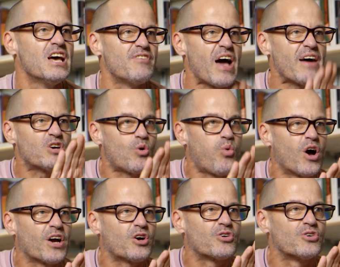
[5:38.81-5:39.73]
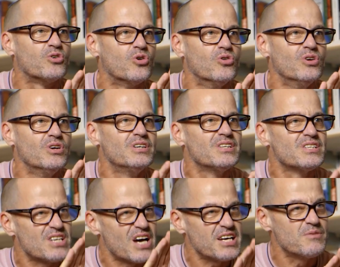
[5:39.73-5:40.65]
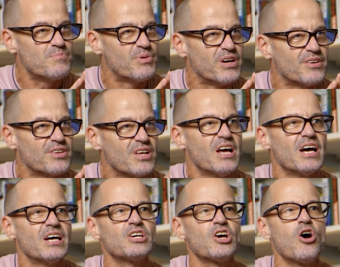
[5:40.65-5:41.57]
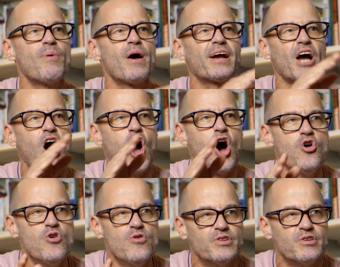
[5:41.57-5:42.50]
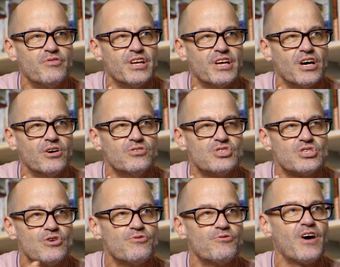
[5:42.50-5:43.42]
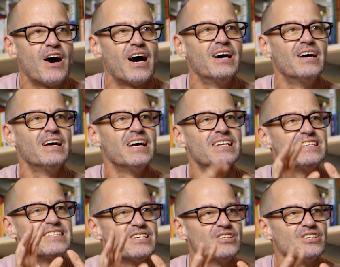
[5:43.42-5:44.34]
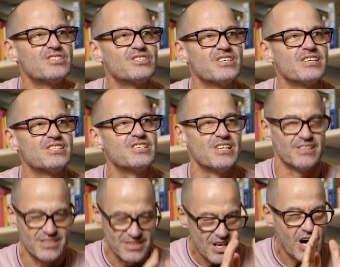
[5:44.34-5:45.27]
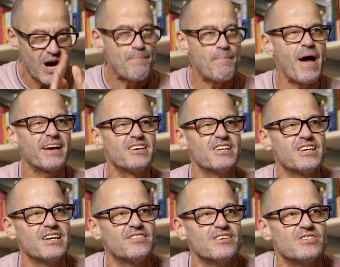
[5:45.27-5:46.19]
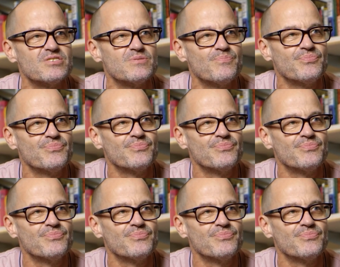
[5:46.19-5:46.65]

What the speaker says: If you haven't quite got it all, take a breath and go back over the video so far until it sinks in. I back you to get this.